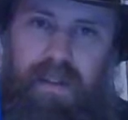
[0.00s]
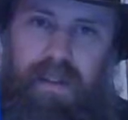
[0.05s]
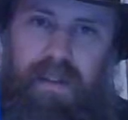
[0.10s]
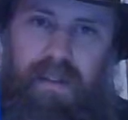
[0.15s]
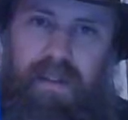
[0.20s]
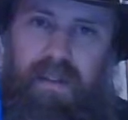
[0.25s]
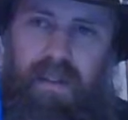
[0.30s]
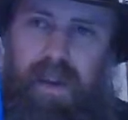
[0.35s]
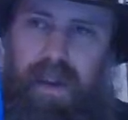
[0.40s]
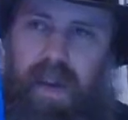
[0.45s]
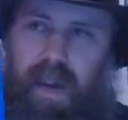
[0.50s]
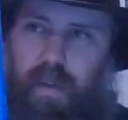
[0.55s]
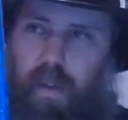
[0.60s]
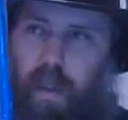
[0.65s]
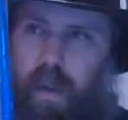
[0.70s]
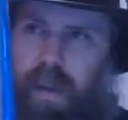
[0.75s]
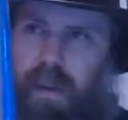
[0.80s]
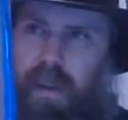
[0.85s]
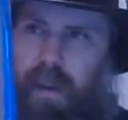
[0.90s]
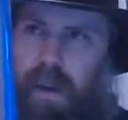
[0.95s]
is
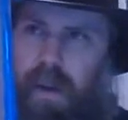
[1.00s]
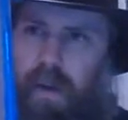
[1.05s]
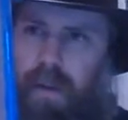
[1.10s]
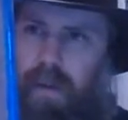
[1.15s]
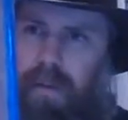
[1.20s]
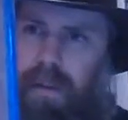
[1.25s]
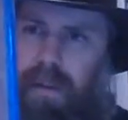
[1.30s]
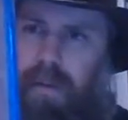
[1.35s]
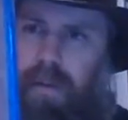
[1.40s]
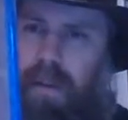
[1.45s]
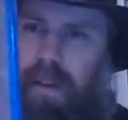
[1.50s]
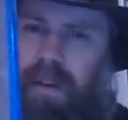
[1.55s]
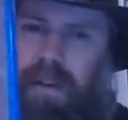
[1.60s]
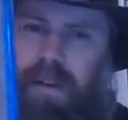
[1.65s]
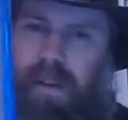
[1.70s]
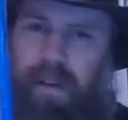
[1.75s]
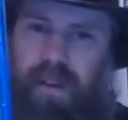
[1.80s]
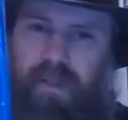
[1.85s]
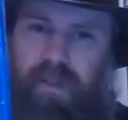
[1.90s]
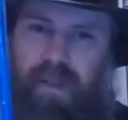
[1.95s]
one of their limited
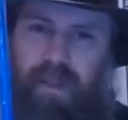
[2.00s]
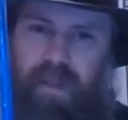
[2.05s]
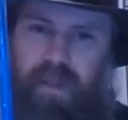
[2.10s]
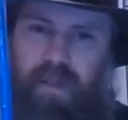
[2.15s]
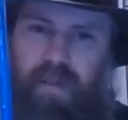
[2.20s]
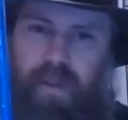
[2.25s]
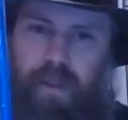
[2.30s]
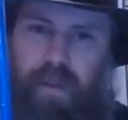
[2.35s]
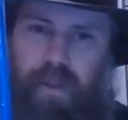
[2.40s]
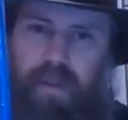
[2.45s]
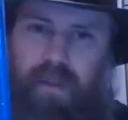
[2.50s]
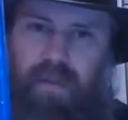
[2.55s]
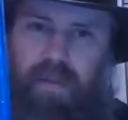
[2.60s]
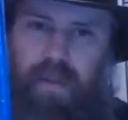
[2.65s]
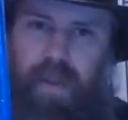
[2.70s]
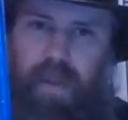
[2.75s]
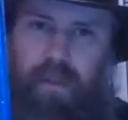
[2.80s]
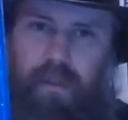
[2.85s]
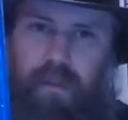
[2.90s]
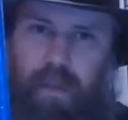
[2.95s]
edition, Too
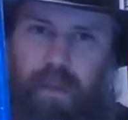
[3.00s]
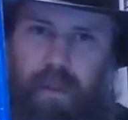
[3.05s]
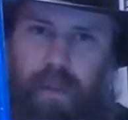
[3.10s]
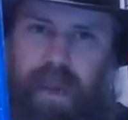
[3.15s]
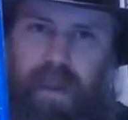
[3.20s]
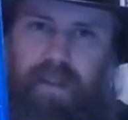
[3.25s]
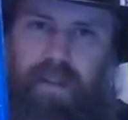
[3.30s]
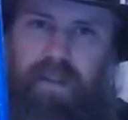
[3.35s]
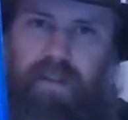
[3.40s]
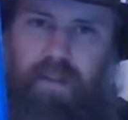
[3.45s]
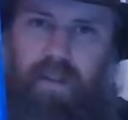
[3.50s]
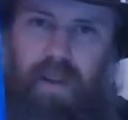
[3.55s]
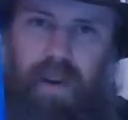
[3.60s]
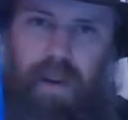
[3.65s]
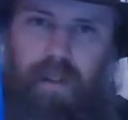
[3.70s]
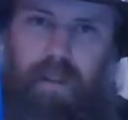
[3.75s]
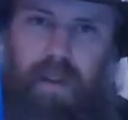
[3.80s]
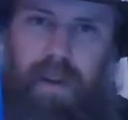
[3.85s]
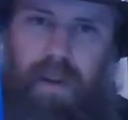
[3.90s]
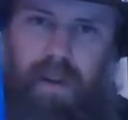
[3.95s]
Extreme for
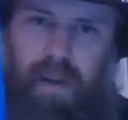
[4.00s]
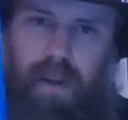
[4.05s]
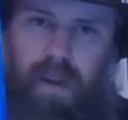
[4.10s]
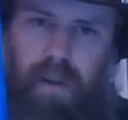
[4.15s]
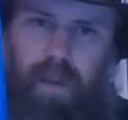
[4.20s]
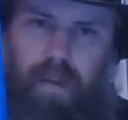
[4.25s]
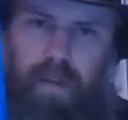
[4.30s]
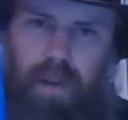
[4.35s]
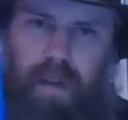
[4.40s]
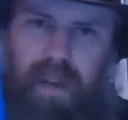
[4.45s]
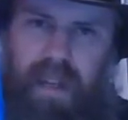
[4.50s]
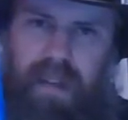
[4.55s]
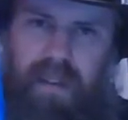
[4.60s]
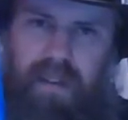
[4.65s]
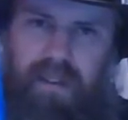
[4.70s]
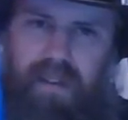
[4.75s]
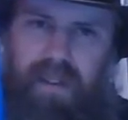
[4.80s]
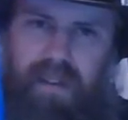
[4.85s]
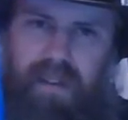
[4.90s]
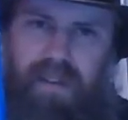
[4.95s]
Mainstream
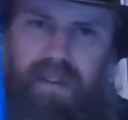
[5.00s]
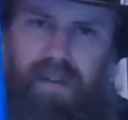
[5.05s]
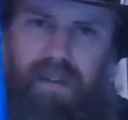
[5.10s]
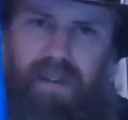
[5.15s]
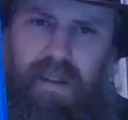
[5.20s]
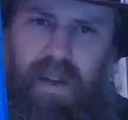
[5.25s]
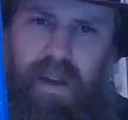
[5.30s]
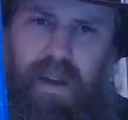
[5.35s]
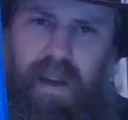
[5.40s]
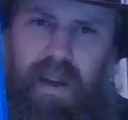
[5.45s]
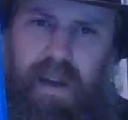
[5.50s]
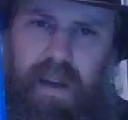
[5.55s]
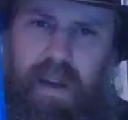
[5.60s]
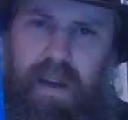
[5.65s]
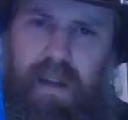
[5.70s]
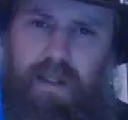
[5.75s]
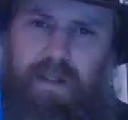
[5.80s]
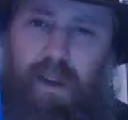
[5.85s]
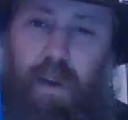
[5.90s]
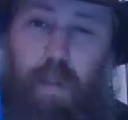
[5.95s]
releases.
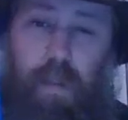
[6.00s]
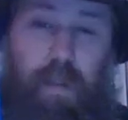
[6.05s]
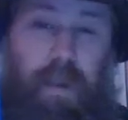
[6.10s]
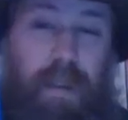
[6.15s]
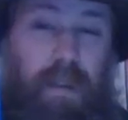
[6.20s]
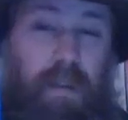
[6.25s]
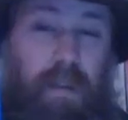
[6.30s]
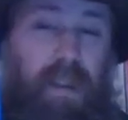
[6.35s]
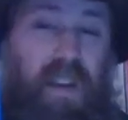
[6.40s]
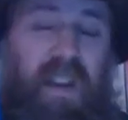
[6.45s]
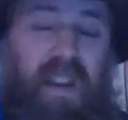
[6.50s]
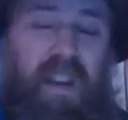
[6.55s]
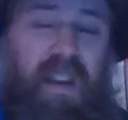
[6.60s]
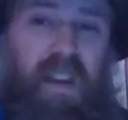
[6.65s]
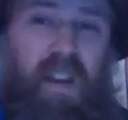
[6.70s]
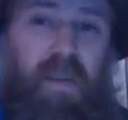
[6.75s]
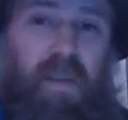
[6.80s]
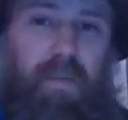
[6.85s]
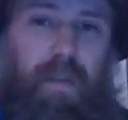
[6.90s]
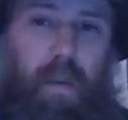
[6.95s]
I don't believe you can get it
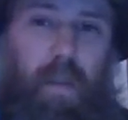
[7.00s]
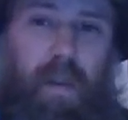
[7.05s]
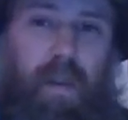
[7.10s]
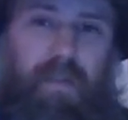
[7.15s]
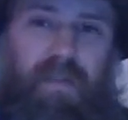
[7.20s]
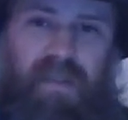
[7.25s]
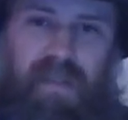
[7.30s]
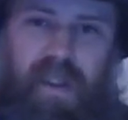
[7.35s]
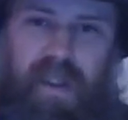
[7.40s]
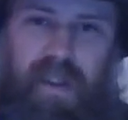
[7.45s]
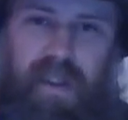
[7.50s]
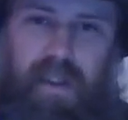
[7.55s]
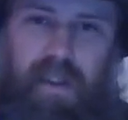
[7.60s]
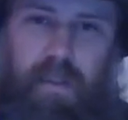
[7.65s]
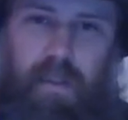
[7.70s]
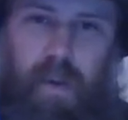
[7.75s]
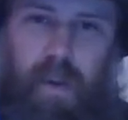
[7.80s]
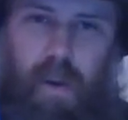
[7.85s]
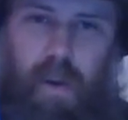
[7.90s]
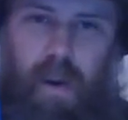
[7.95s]
off the website
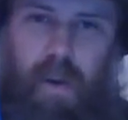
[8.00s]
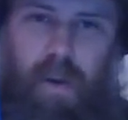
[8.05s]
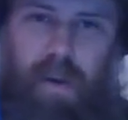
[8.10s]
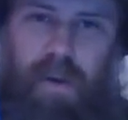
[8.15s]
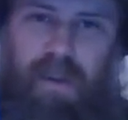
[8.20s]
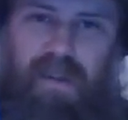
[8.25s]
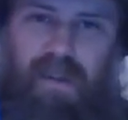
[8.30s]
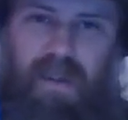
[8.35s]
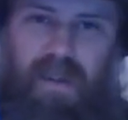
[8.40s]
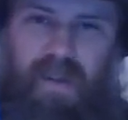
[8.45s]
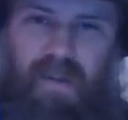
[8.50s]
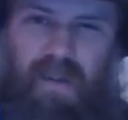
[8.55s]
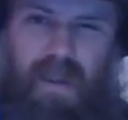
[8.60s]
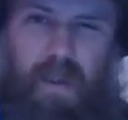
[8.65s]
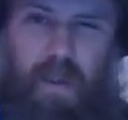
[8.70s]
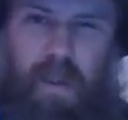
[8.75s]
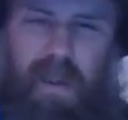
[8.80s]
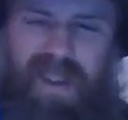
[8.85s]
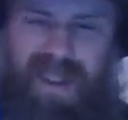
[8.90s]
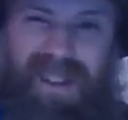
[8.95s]
anymore. So if
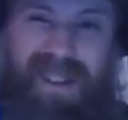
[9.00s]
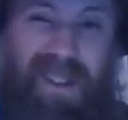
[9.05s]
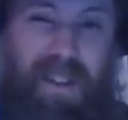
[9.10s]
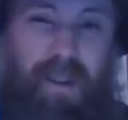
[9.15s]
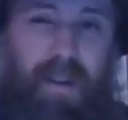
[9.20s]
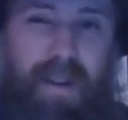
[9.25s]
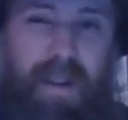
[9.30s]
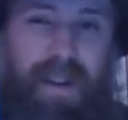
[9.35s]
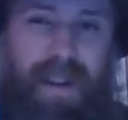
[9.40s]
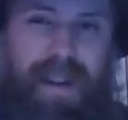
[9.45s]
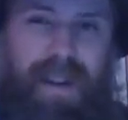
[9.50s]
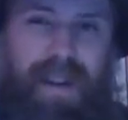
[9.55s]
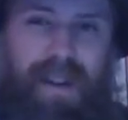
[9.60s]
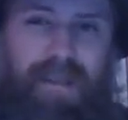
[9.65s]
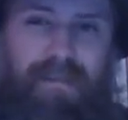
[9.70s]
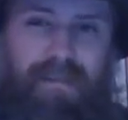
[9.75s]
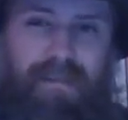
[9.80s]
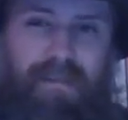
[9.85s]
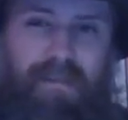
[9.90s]
you can get it